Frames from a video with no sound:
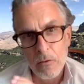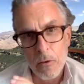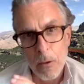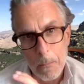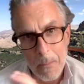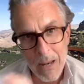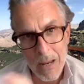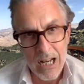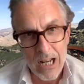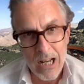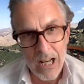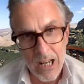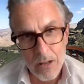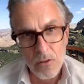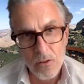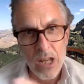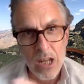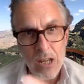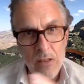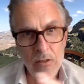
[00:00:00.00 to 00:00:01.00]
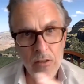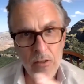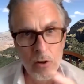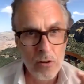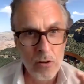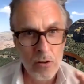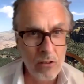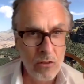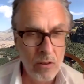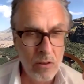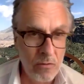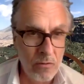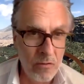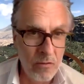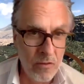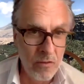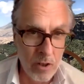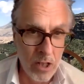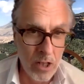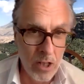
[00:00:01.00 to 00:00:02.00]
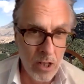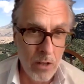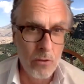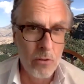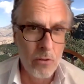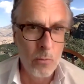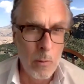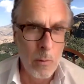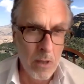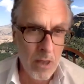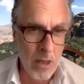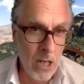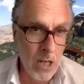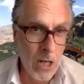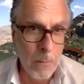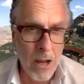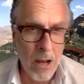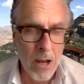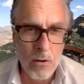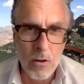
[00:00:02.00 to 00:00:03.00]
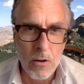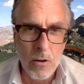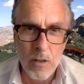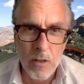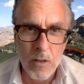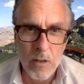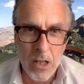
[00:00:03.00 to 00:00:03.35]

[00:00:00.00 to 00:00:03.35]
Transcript: mental health in the context of physical health when we're thinking about COVID.